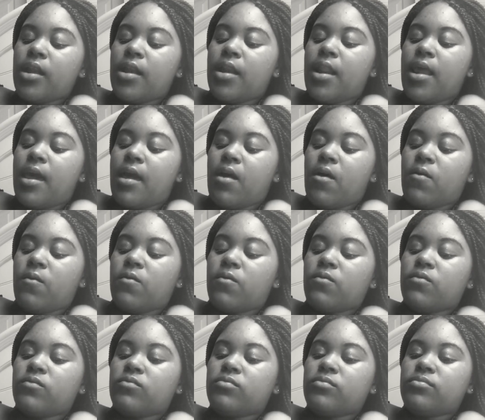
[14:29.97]

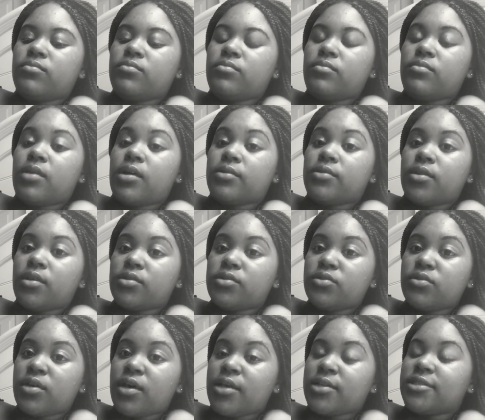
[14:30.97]
Now, I
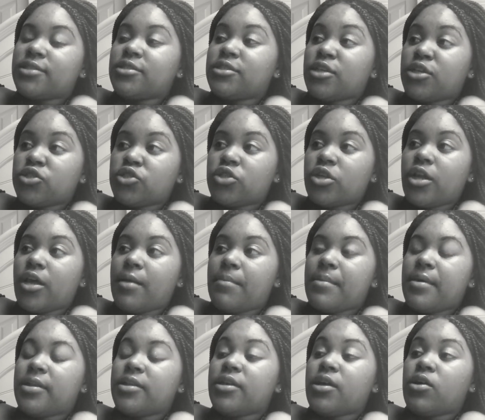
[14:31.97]
talked to you guys yesterday
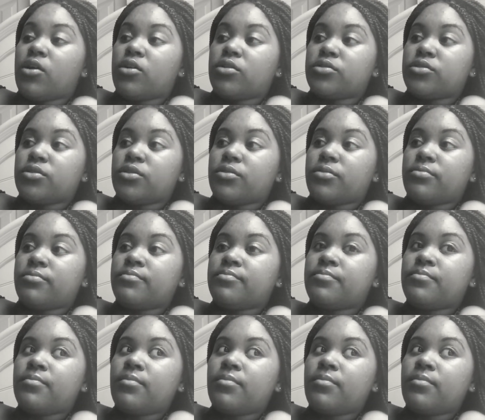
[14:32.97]
about it also.